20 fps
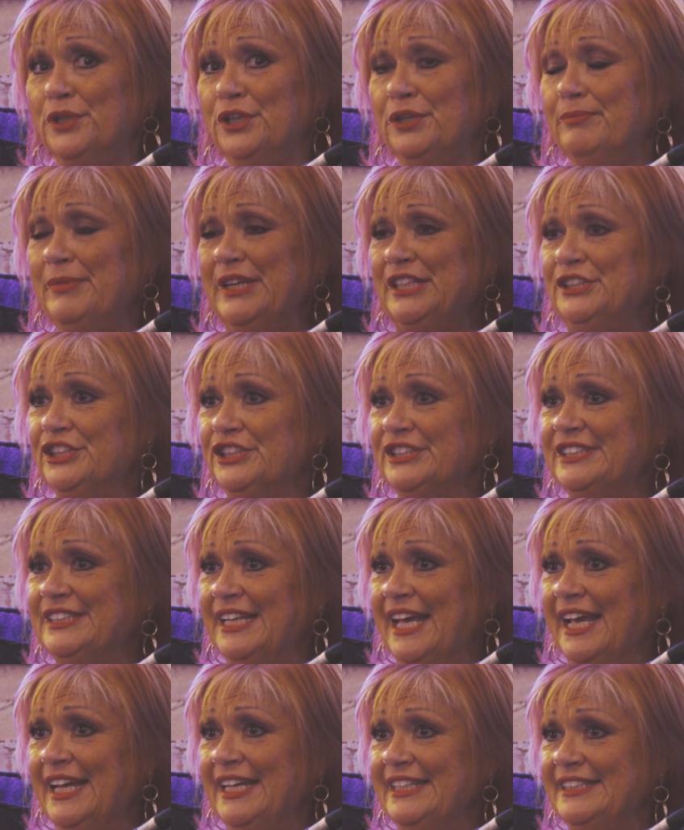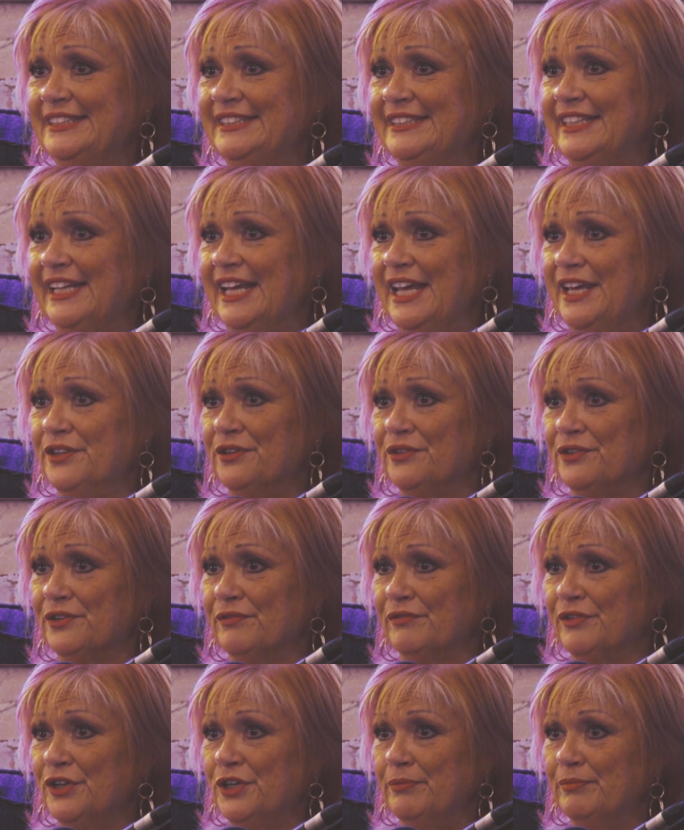Put a bunch of psychics together in a
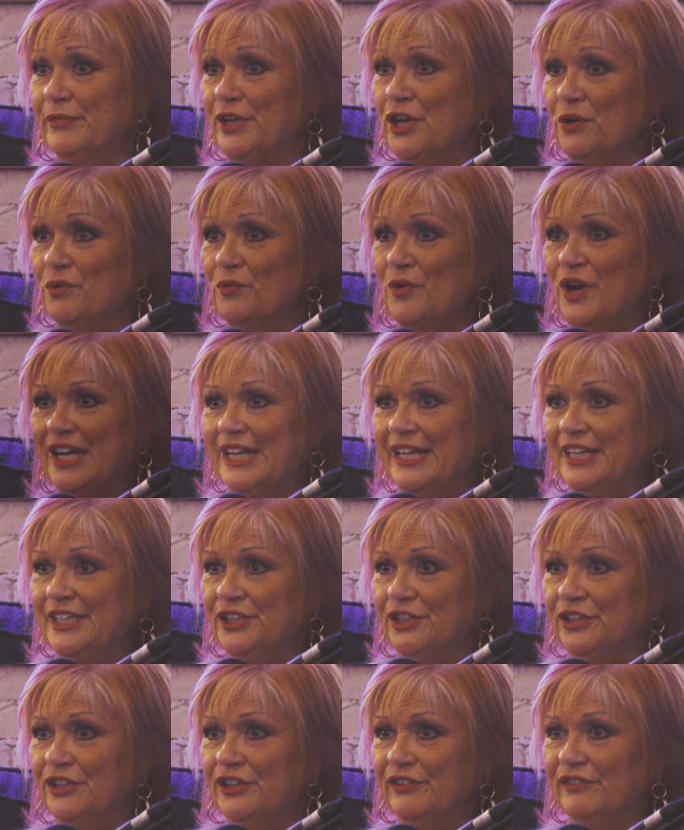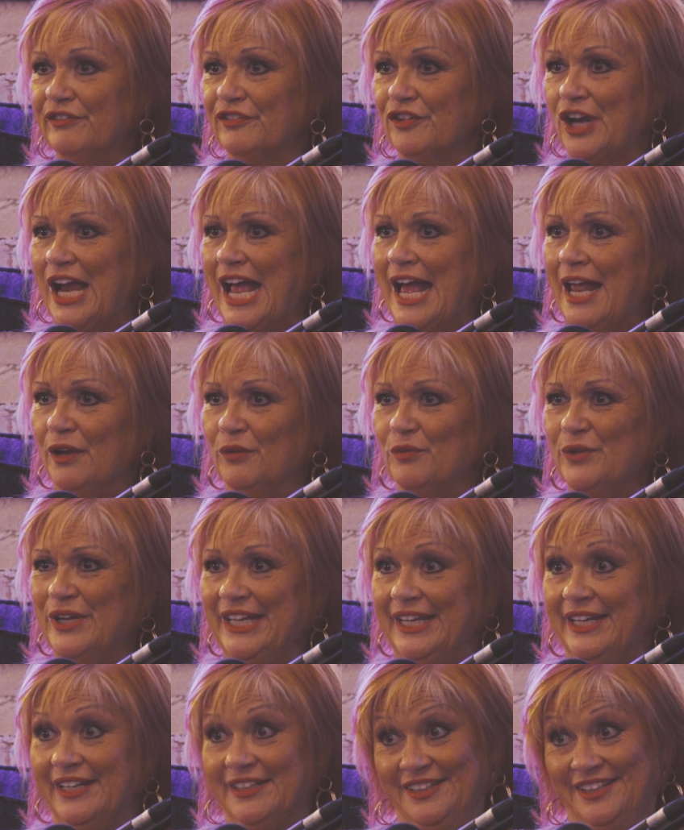room and go, what can you do for
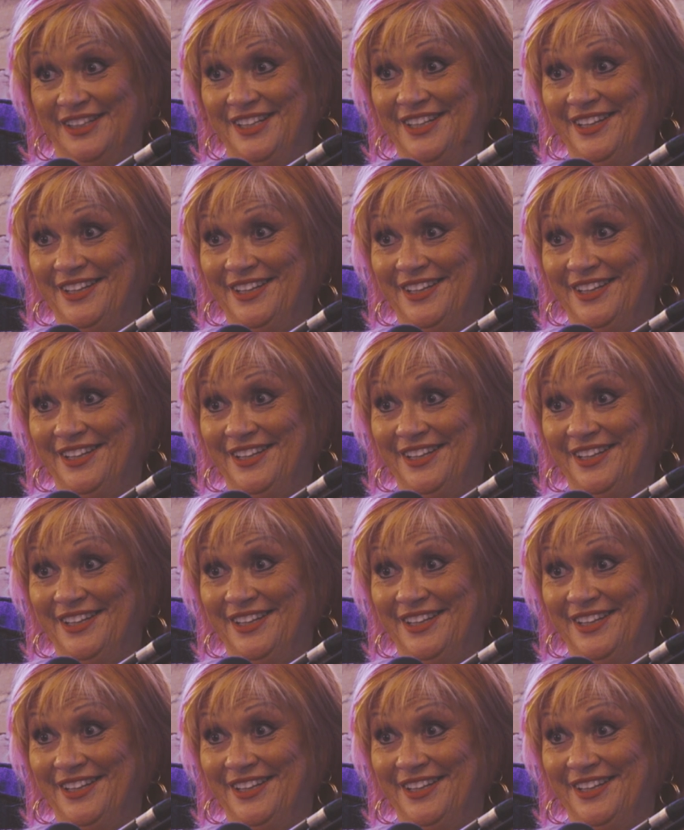Halloween?